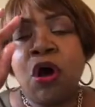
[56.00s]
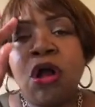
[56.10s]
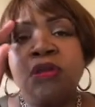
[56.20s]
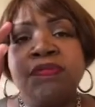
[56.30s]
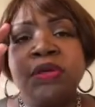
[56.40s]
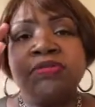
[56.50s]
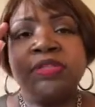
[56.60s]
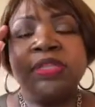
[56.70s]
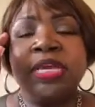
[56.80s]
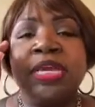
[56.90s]
All of
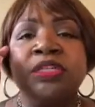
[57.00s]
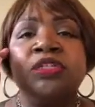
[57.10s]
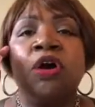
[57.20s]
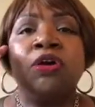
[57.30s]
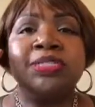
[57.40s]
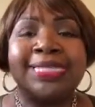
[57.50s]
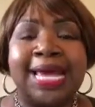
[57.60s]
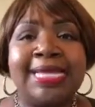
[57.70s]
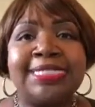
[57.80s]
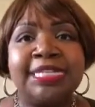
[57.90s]
those things are
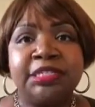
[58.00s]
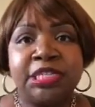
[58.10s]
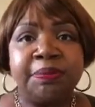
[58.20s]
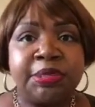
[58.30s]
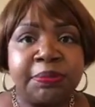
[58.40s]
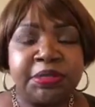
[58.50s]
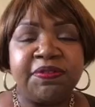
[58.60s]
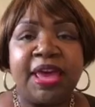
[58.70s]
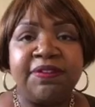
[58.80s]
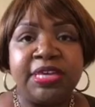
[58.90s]
signs and symptoms
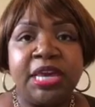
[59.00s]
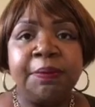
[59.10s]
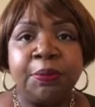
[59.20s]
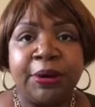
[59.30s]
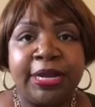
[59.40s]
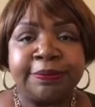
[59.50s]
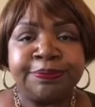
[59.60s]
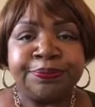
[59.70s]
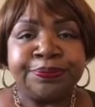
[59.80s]
of having Chemobrain.